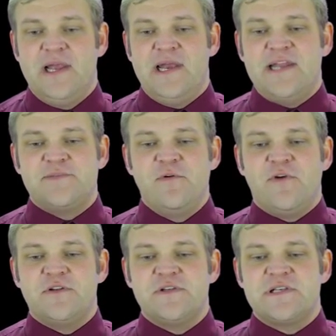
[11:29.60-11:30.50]
Let's move
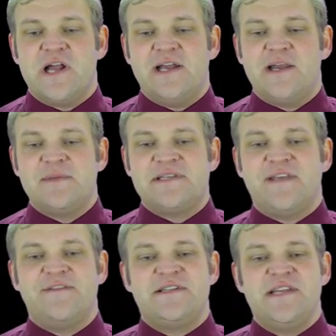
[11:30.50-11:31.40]
on to slide number
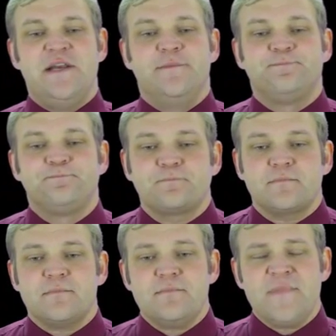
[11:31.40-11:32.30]
17.
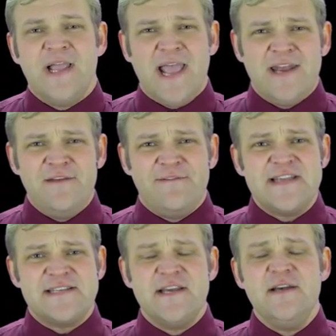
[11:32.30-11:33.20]
An
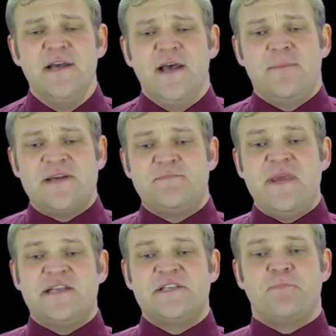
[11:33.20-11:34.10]
investor must
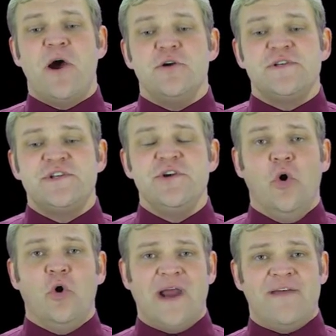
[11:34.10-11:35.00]
be exposed to
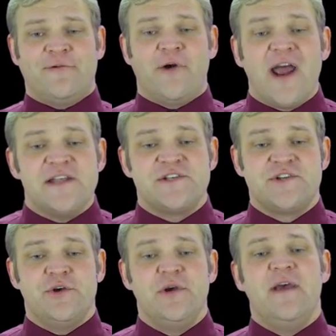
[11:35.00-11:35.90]
or have rights
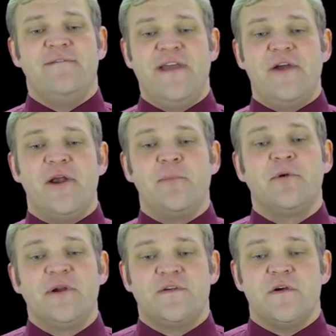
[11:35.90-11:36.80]
to variable
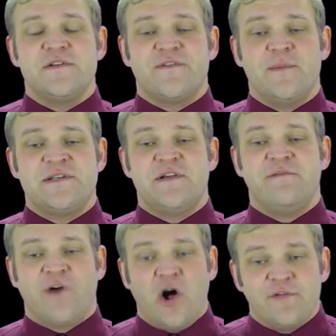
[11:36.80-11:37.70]
returns from its
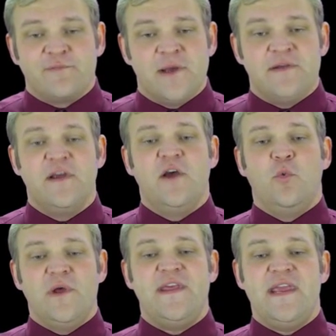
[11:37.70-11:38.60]
involvement
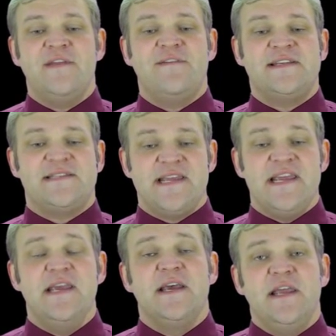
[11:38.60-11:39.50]
with the
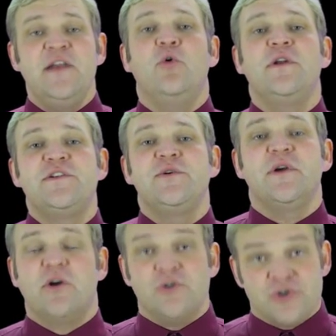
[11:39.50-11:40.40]
investee in order to
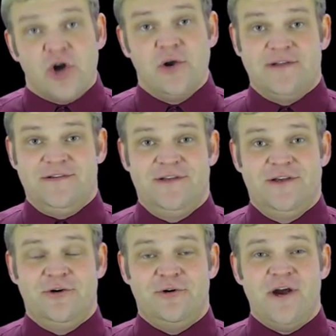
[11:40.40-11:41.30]
control it.
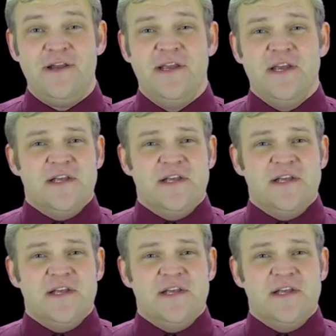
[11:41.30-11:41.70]
All right?